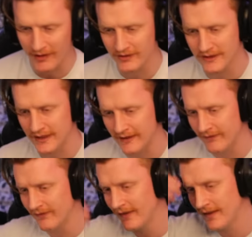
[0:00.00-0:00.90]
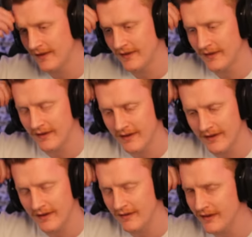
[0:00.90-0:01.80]
Hunter.
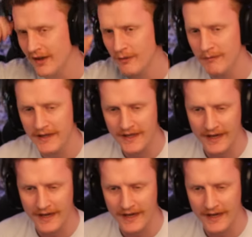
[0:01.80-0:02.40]
You know, Meat